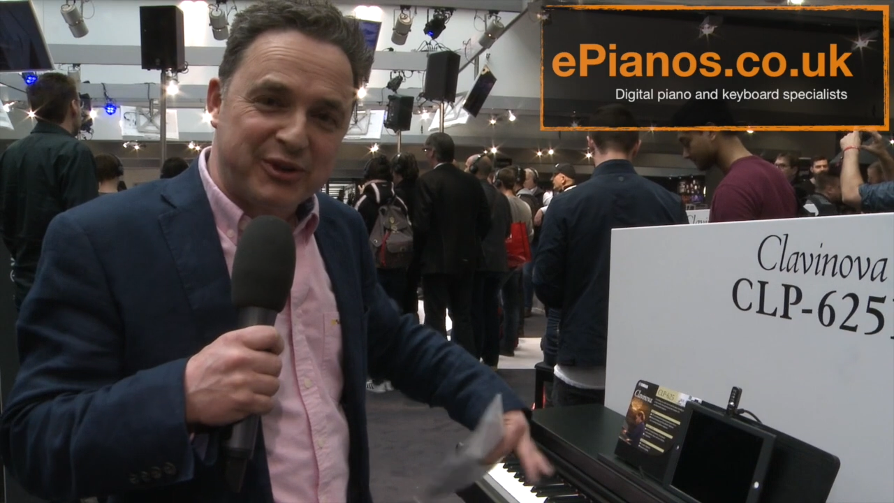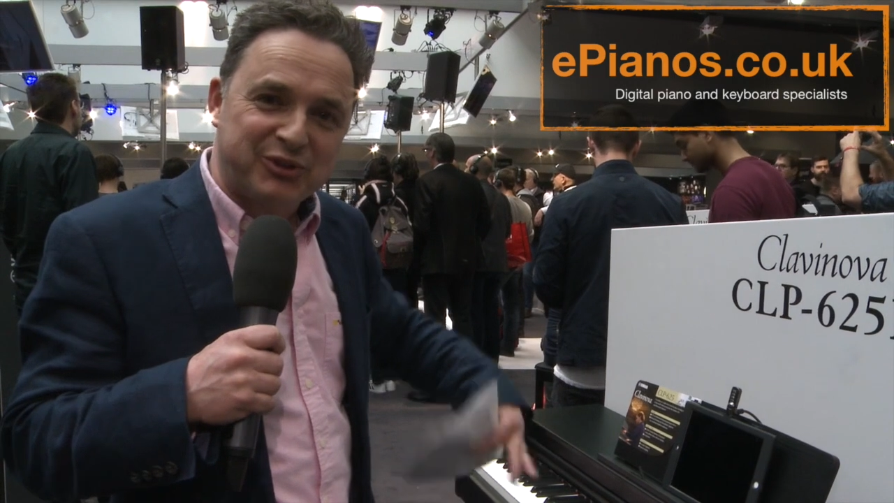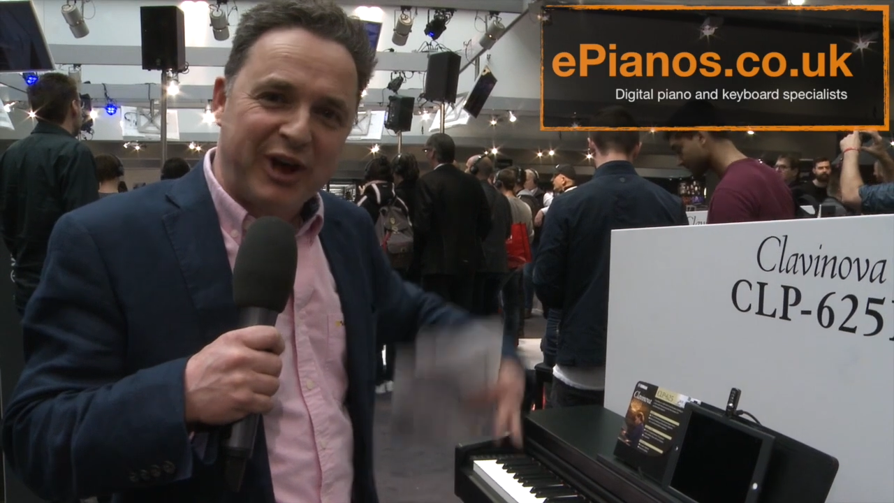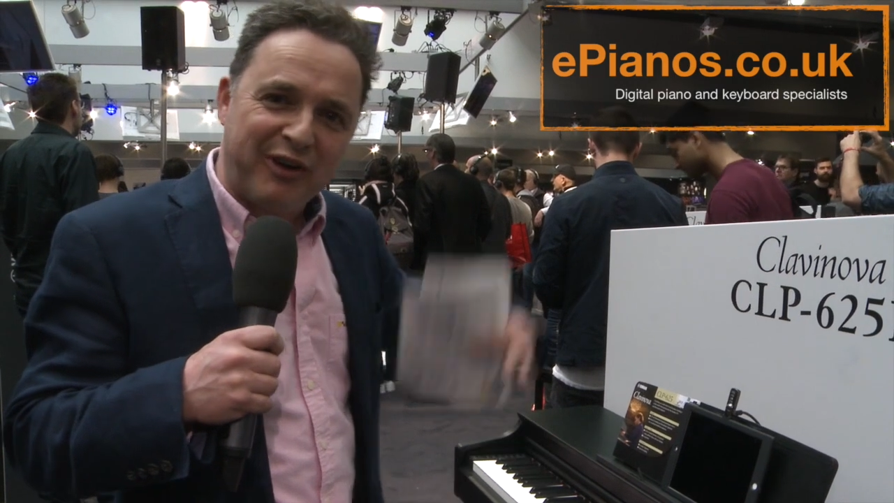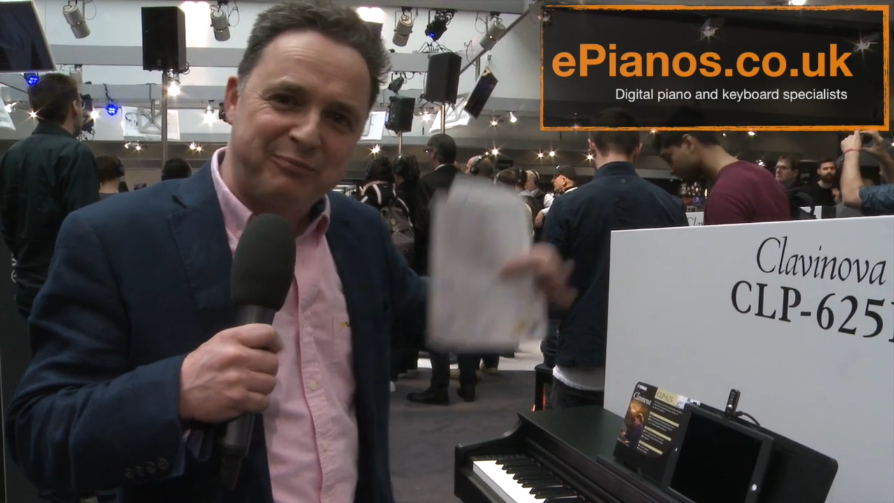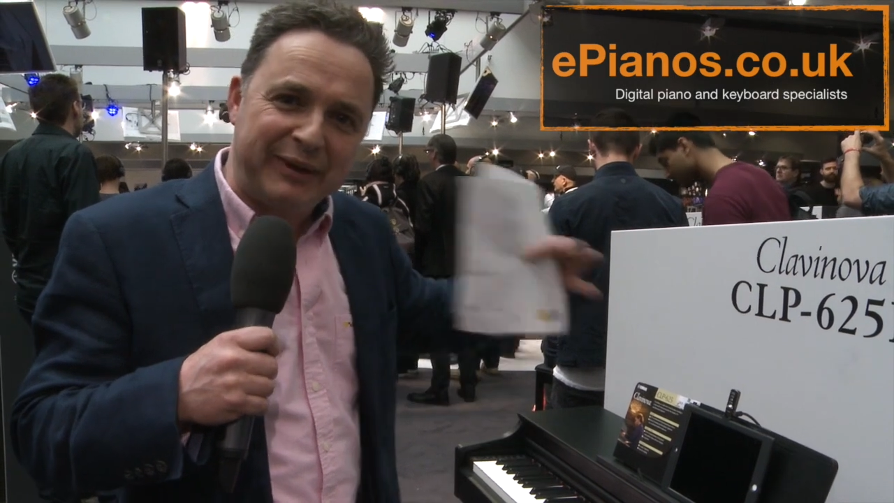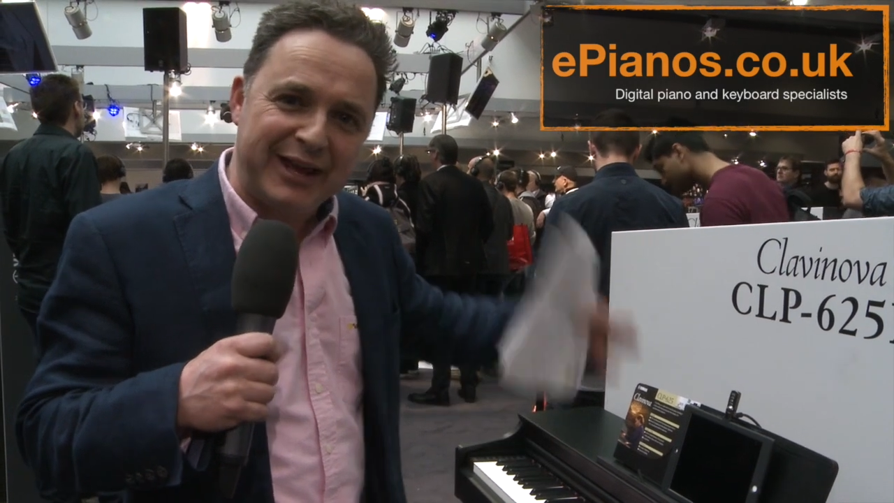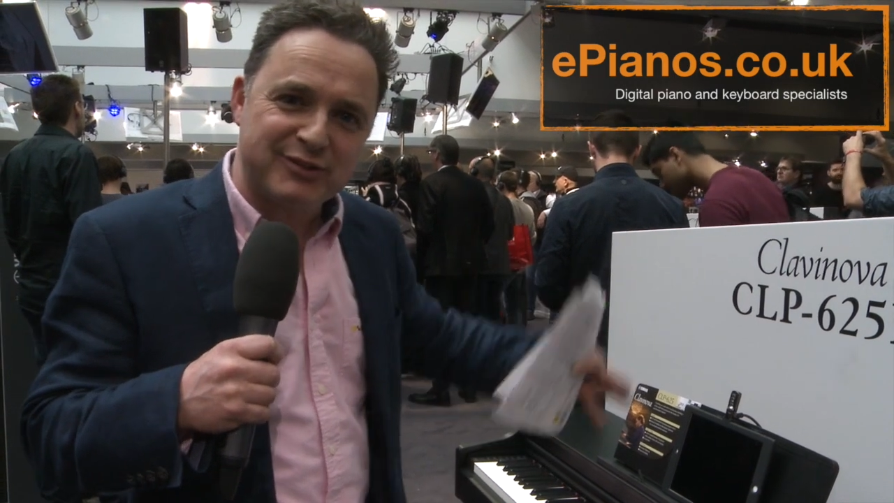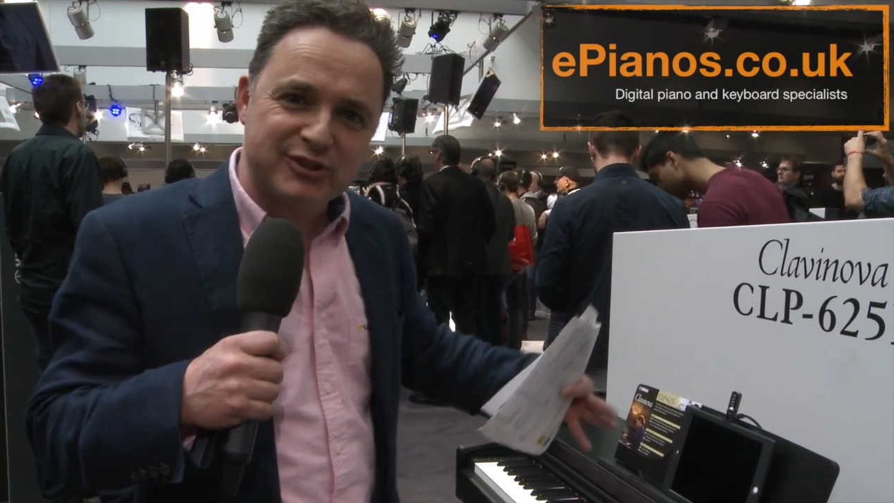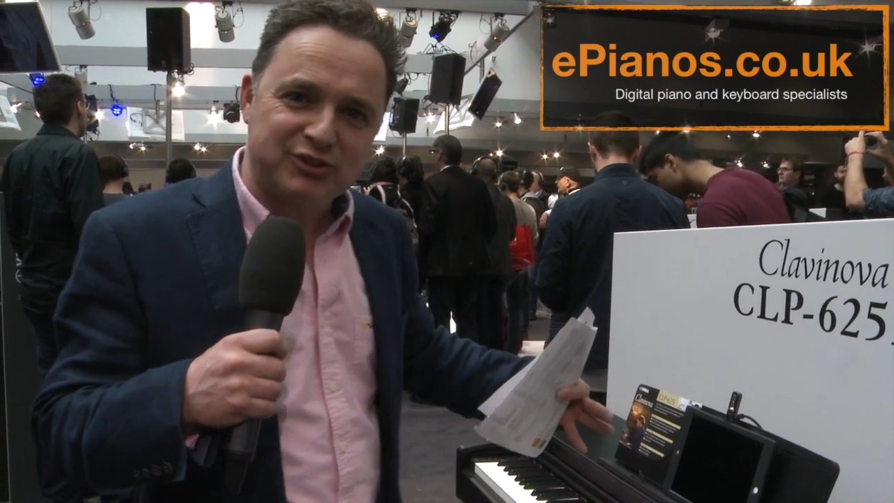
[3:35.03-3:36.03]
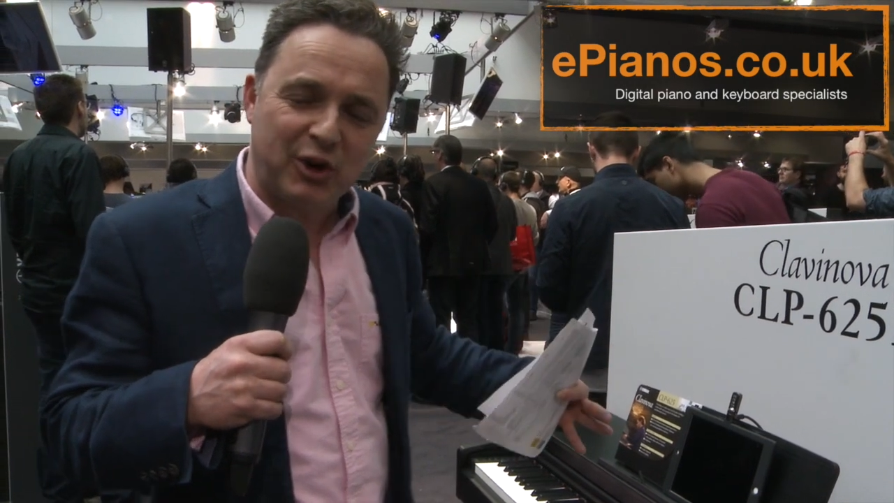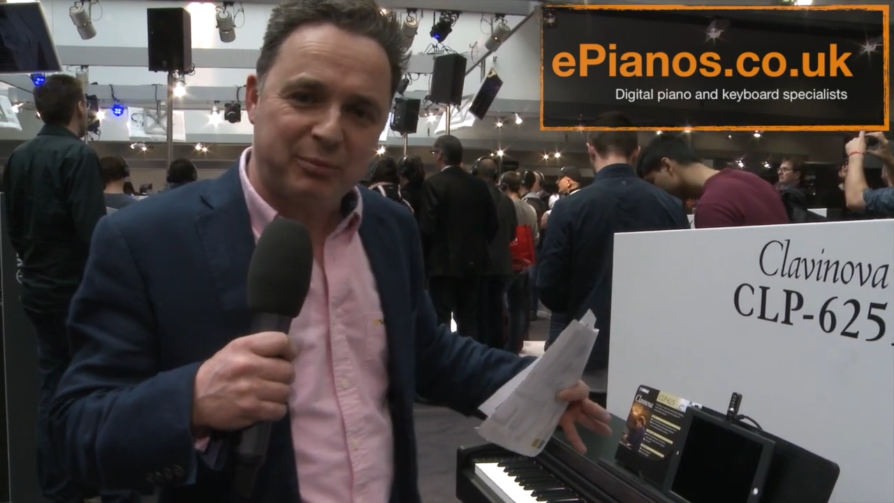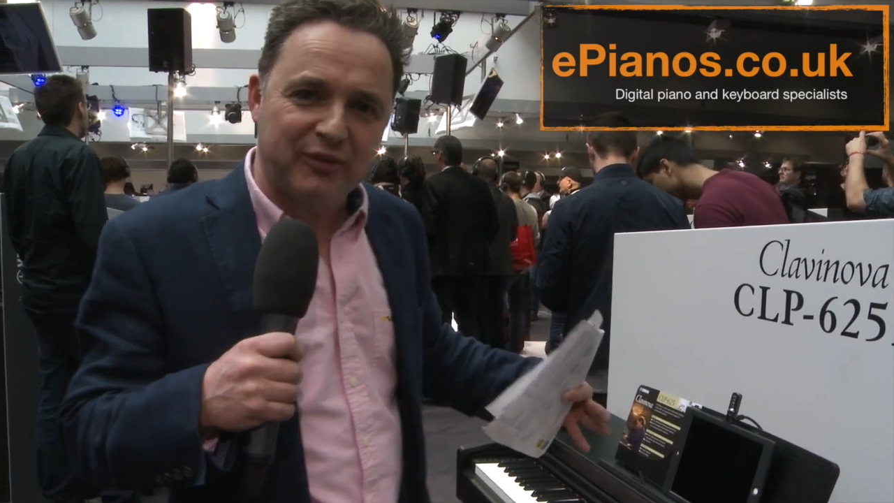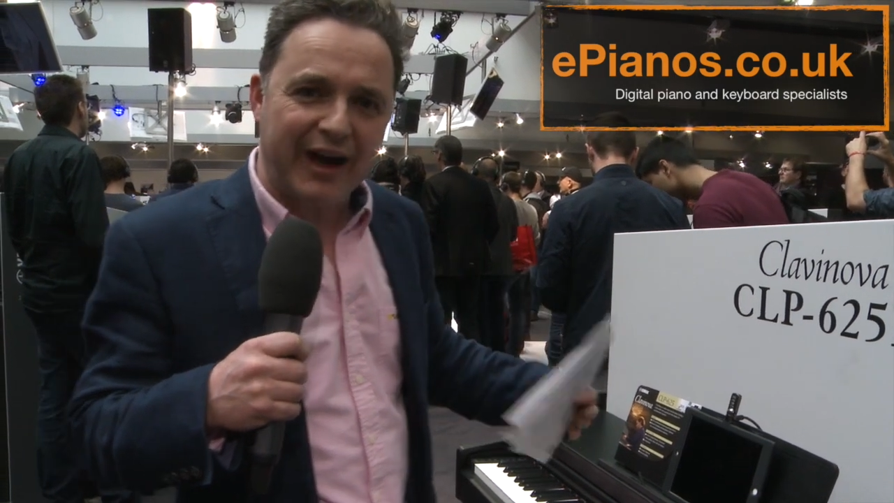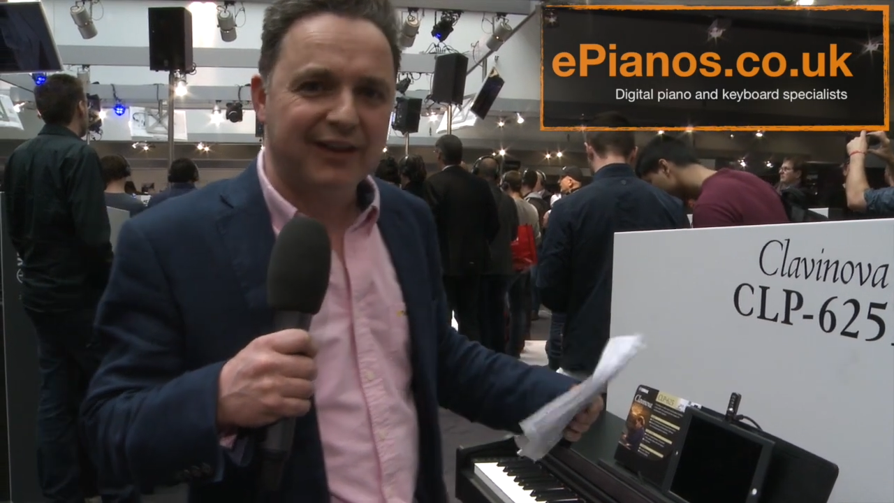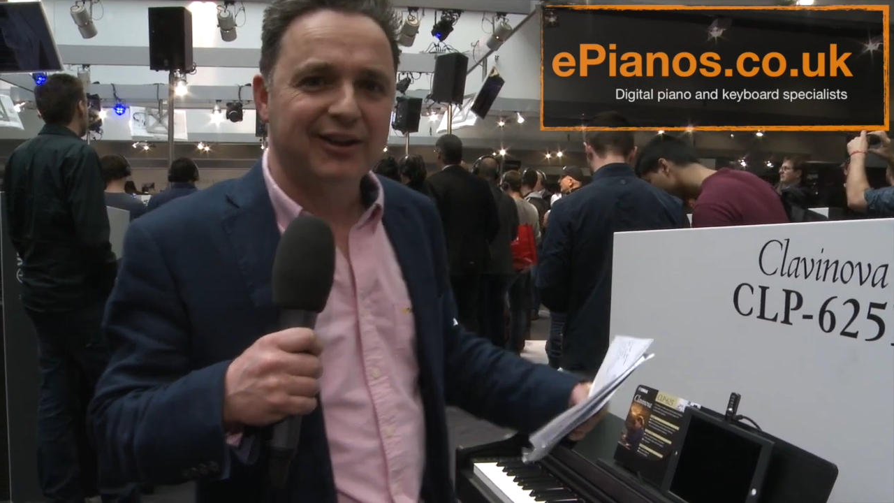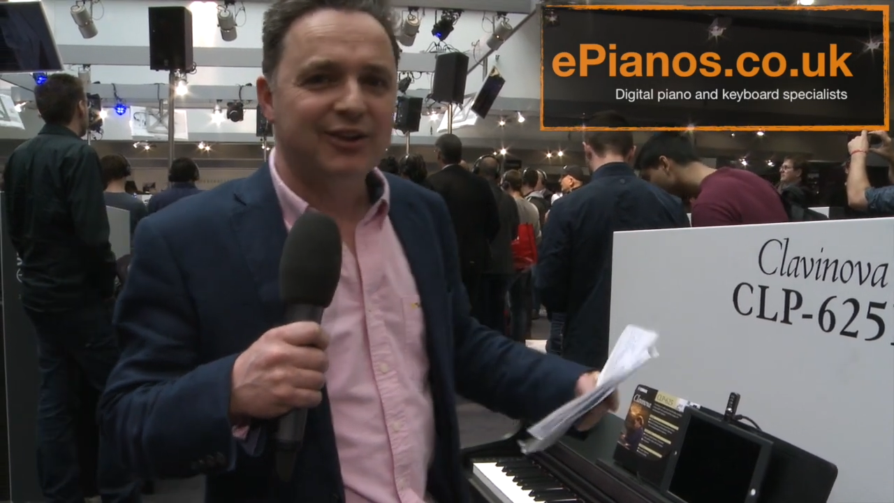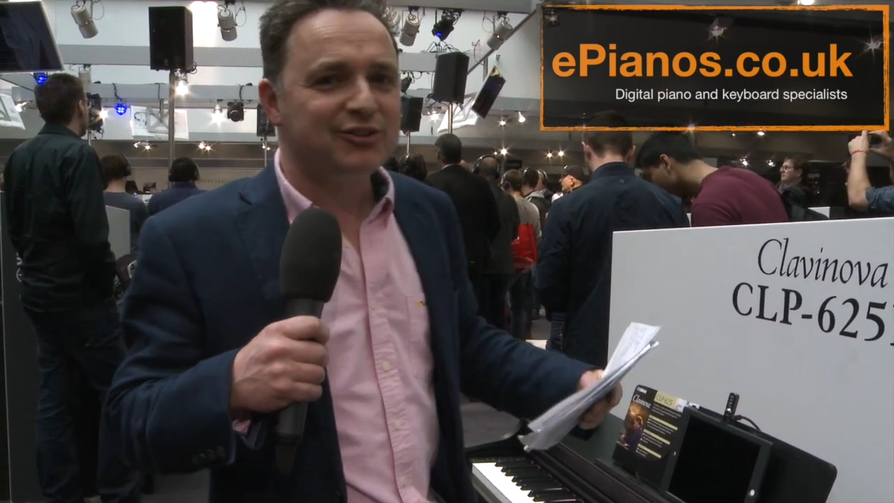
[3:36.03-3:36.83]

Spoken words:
yourself, play over the top of that.